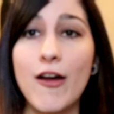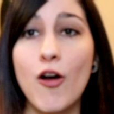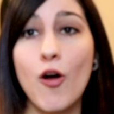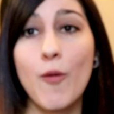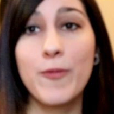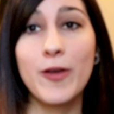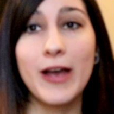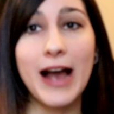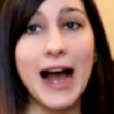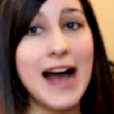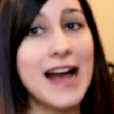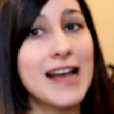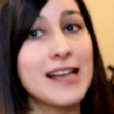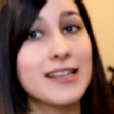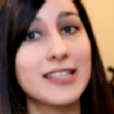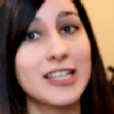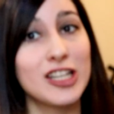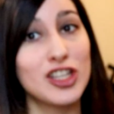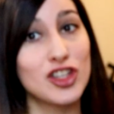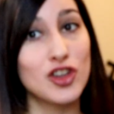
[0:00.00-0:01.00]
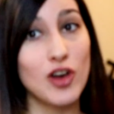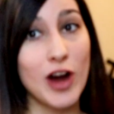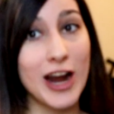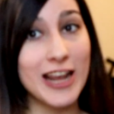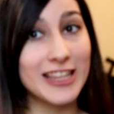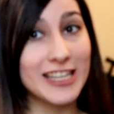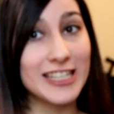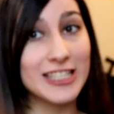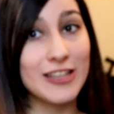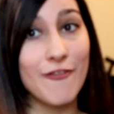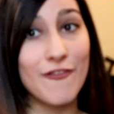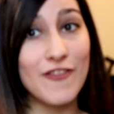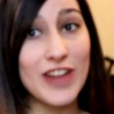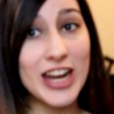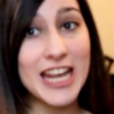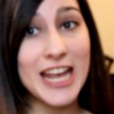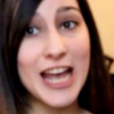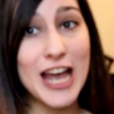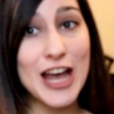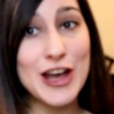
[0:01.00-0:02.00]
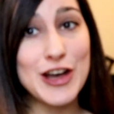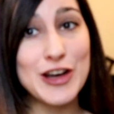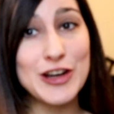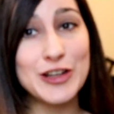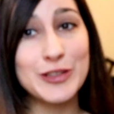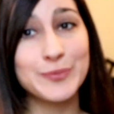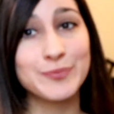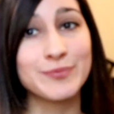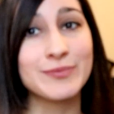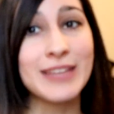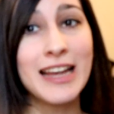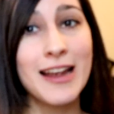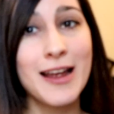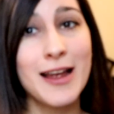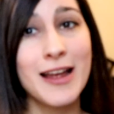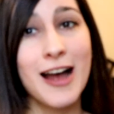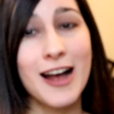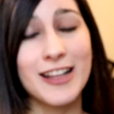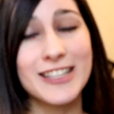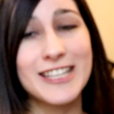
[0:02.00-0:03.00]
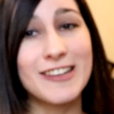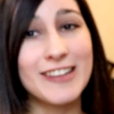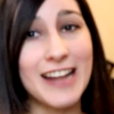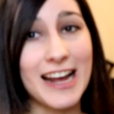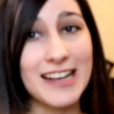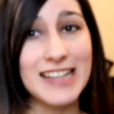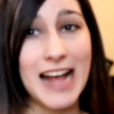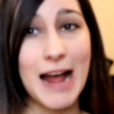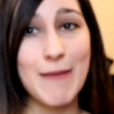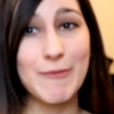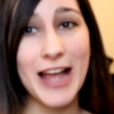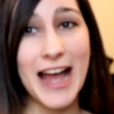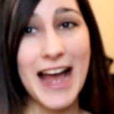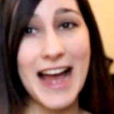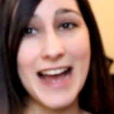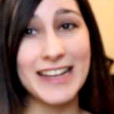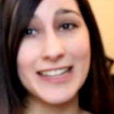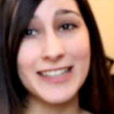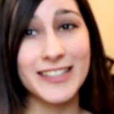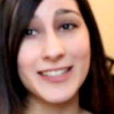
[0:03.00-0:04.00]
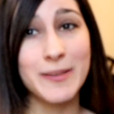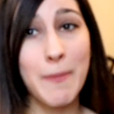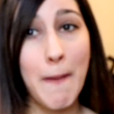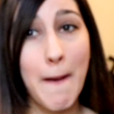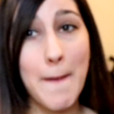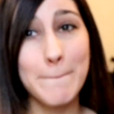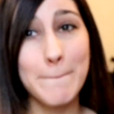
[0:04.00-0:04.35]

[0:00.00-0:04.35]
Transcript: hope you guys enjoyed this video. Till next time, guys.